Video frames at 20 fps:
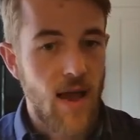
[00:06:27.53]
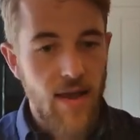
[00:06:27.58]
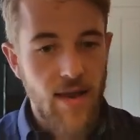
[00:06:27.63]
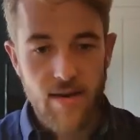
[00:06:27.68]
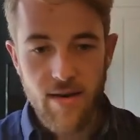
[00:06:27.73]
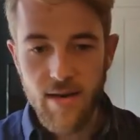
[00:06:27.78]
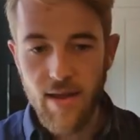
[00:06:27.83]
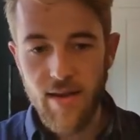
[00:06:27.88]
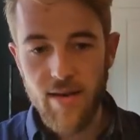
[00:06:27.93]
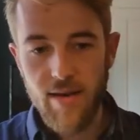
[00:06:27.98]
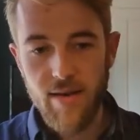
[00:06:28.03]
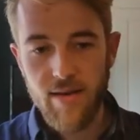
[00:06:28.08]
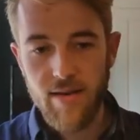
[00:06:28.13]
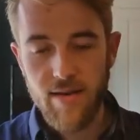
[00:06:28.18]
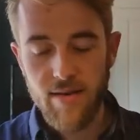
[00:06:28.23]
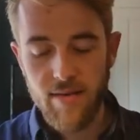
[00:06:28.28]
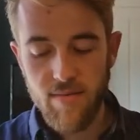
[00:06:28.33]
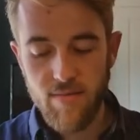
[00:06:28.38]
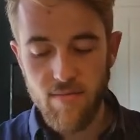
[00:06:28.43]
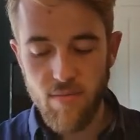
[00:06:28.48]

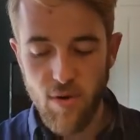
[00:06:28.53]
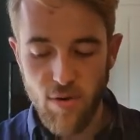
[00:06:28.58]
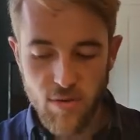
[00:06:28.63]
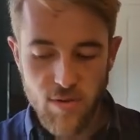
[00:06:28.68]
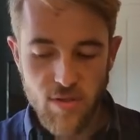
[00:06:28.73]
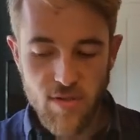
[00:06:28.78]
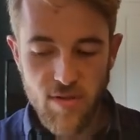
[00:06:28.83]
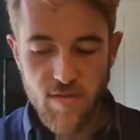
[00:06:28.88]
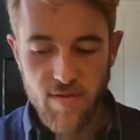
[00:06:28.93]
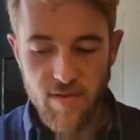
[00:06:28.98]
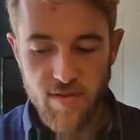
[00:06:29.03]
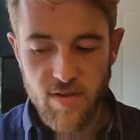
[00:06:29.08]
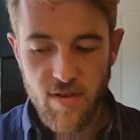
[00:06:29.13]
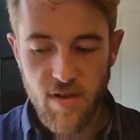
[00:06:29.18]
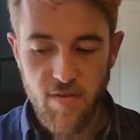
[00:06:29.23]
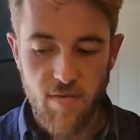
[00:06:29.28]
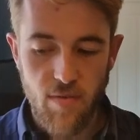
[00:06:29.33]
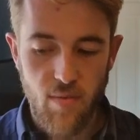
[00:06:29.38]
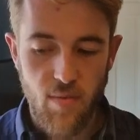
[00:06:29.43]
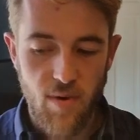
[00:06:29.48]
And most of the
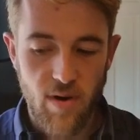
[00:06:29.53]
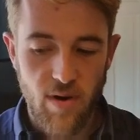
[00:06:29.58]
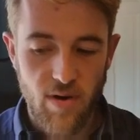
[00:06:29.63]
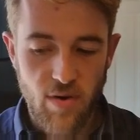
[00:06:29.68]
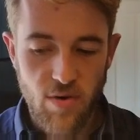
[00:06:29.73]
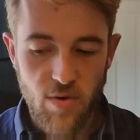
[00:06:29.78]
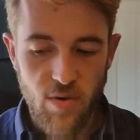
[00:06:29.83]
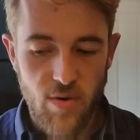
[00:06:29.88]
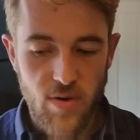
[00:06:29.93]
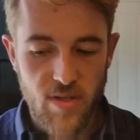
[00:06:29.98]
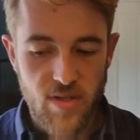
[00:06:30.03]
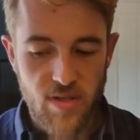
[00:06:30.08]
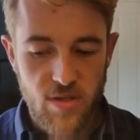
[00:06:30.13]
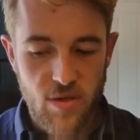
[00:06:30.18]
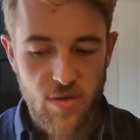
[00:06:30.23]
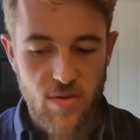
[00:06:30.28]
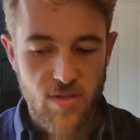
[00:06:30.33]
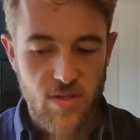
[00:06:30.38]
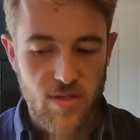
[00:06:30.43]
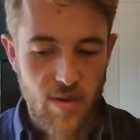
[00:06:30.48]
stuff you want to do is
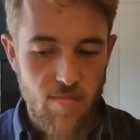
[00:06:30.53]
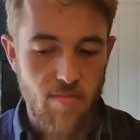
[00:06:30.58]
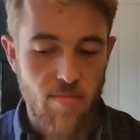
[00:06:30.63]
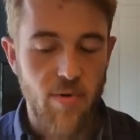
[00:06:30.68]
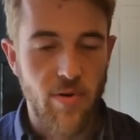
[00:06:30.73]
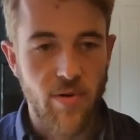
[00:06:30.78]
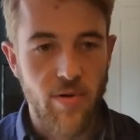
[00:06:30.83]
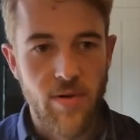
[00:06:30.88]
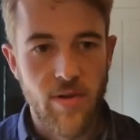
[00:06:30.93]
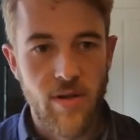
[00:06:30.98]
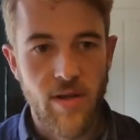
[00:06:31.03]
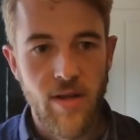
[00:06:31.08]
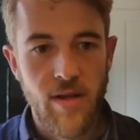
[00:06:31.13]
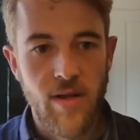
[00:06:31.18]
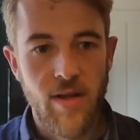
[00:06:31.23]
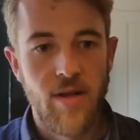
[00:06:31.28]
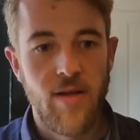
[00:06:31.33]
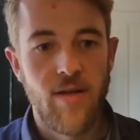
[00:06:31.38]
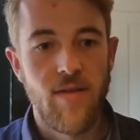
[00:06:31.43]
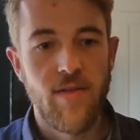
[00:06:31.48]
so simple
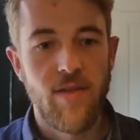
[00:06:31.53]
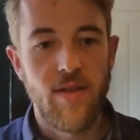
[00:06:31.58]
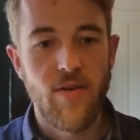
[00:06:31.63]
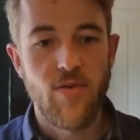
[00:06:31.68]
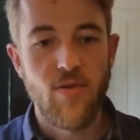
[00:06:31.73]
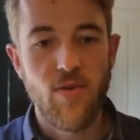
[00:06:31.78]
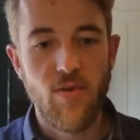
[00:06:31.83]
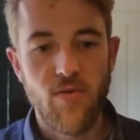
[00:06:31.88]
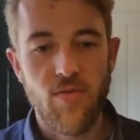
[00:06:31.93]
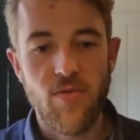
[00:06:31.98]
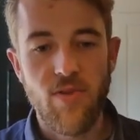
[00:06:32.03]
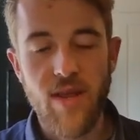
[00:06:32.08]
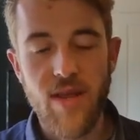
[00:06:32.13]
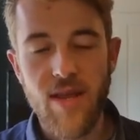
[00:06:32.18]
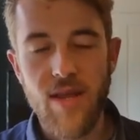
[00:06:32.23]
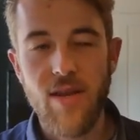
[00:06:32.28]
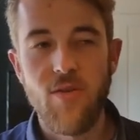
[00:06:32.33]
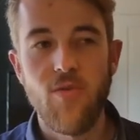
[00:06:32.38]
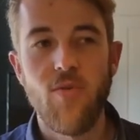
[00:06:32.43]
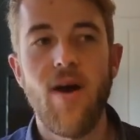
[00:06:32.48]
that you don't
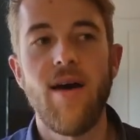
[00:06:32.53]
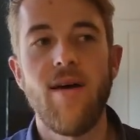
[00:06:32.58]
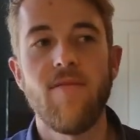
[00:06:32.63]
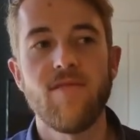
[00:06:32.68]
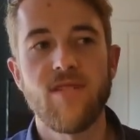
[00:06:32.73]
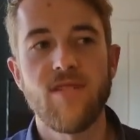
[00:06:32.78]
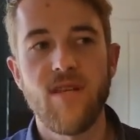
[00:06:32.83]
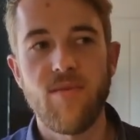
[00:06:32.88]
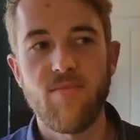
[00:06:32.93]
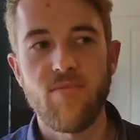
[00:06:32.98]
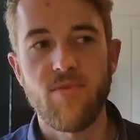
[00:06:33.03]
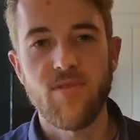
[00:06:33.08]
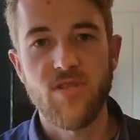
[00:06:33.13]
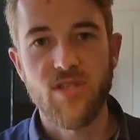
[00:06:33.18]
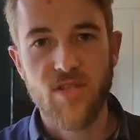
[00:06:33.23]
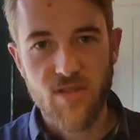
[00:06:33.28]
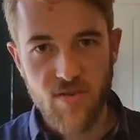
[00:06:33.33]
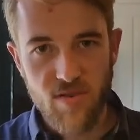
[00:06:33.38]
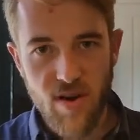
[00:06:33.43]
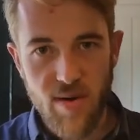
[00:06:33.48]
need to have a
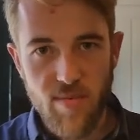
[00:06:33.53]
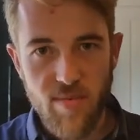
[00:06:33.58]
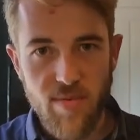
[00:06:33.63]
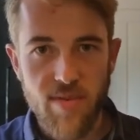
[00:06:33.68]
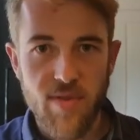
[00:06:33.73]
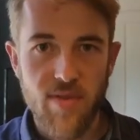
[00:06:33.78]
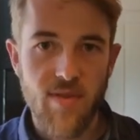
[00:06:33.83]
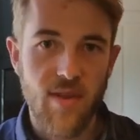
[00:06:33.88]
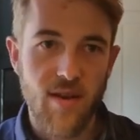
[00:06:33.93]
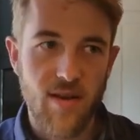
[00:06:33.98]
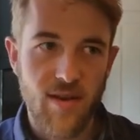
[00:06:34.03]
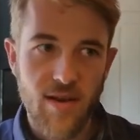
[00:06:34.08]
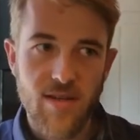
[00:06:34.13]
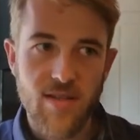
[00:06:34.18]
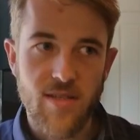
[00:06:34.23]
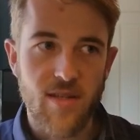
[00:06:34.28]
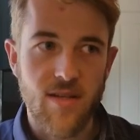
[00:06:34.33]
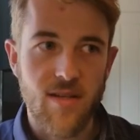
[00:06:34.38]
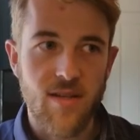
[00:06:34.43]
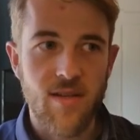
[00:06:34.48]
separate script that
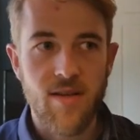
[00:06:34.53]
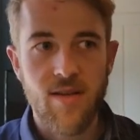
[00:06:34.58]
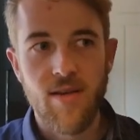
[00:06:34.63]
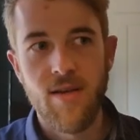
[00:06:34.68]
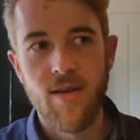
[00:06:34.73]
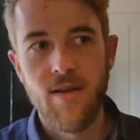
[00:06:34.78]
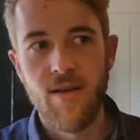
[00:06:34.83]
does it.